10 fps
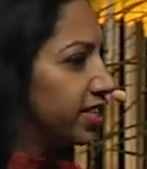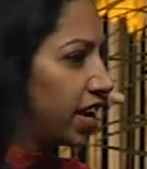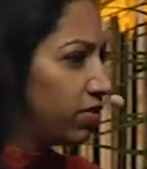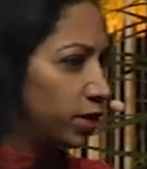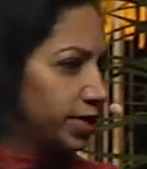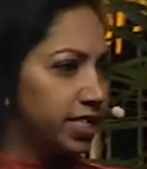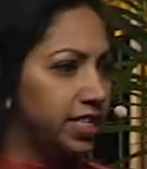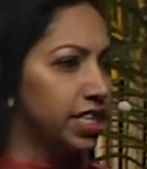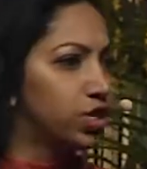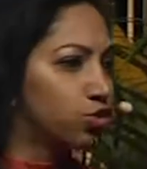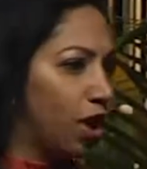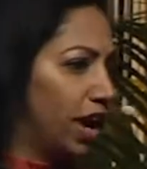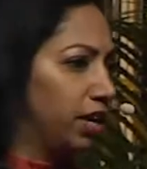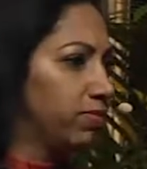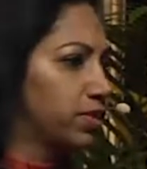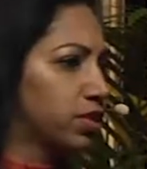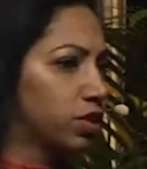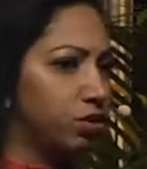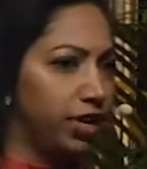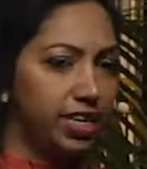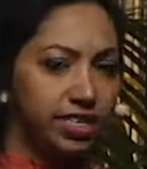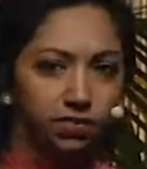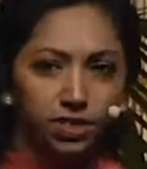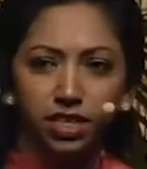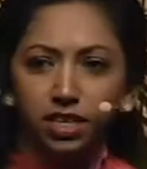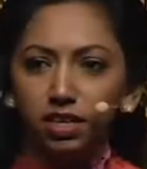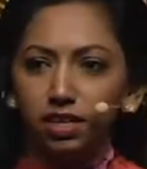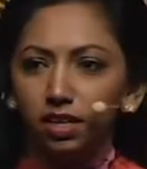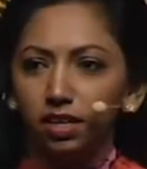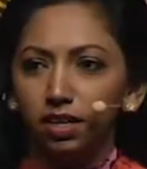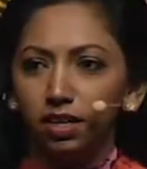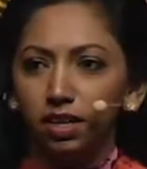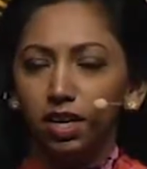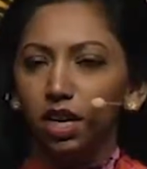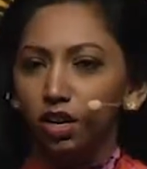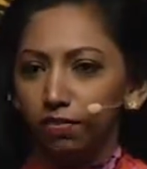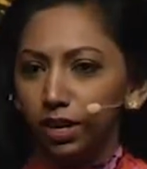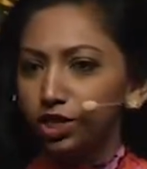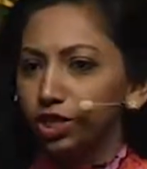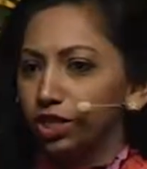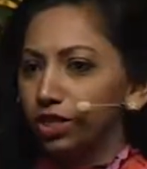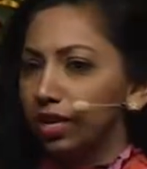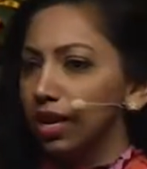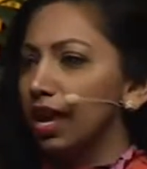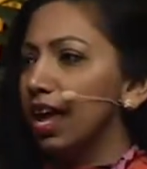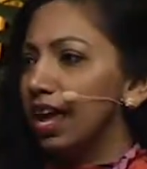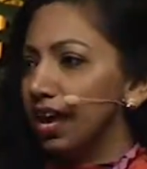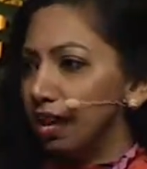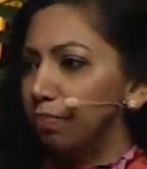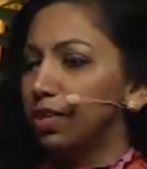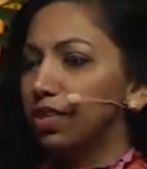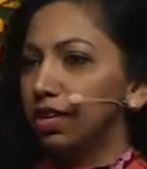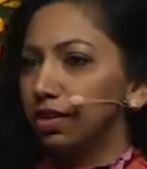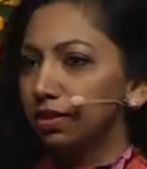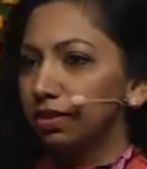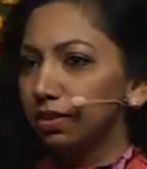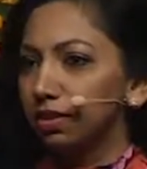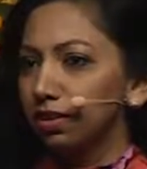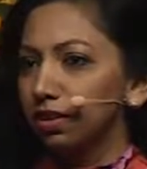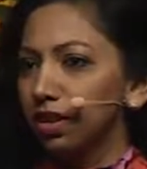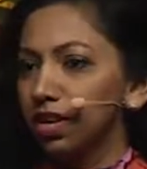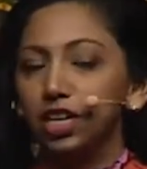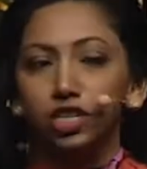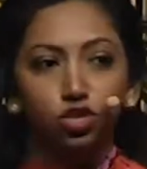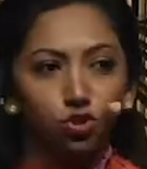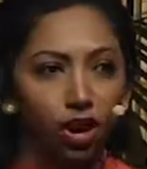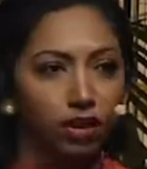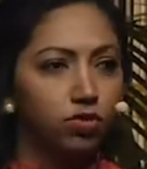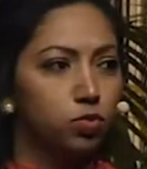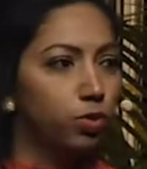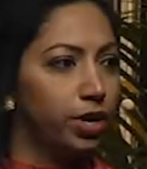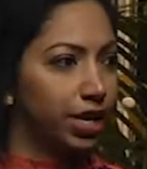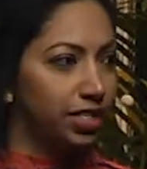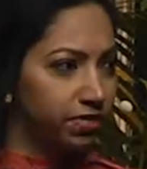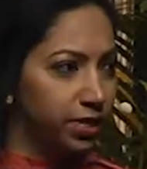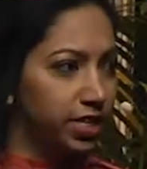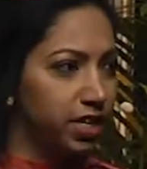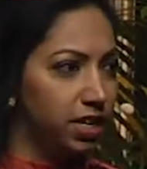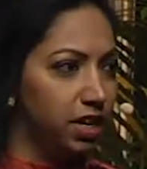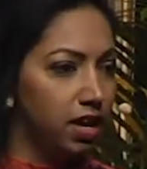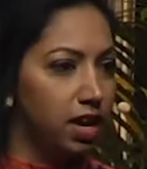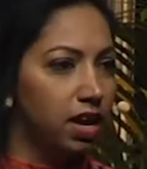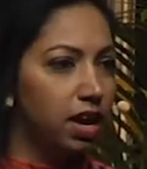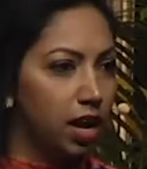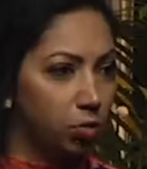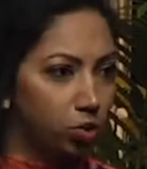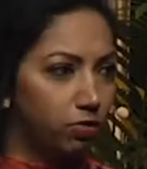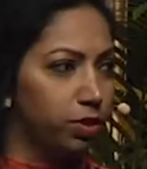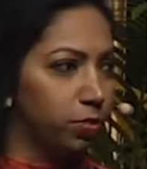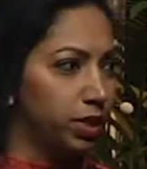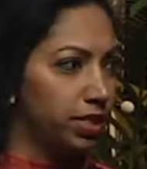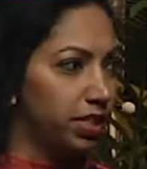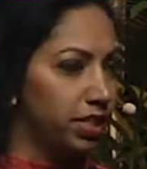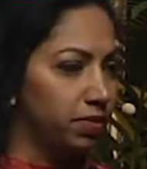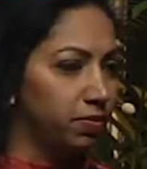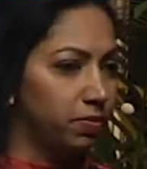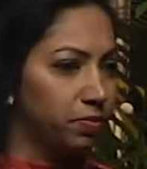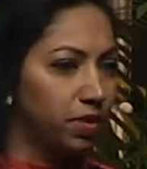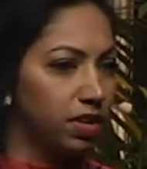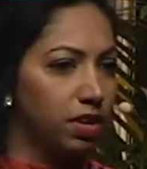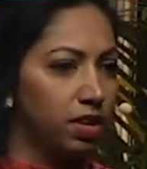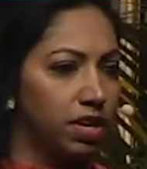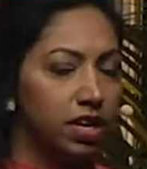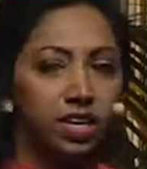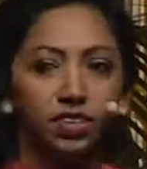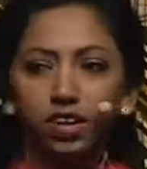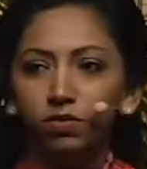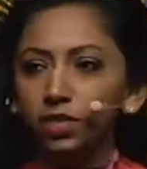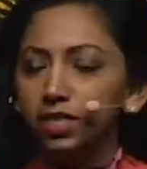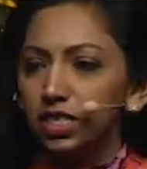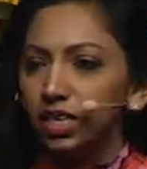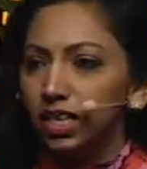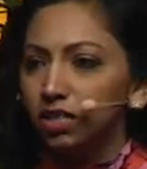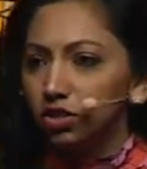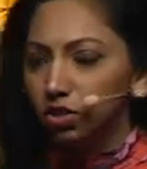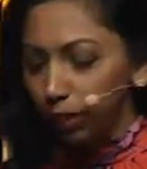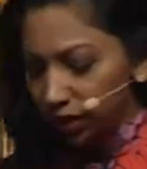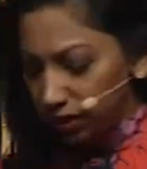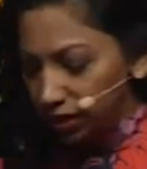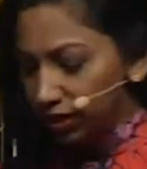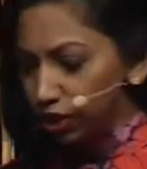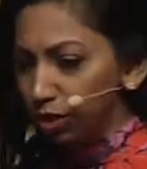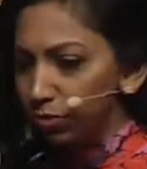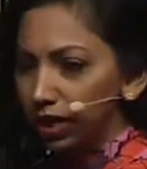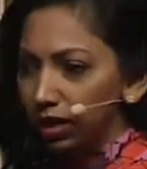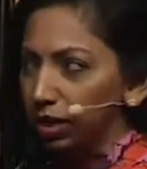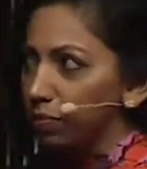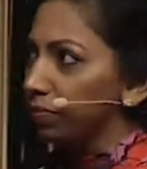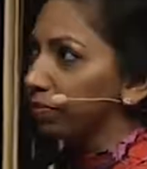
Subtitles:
Diversity drives creativity, innovation, and empathy. It drives productivity and profitability. Diversity leads to better decision-making,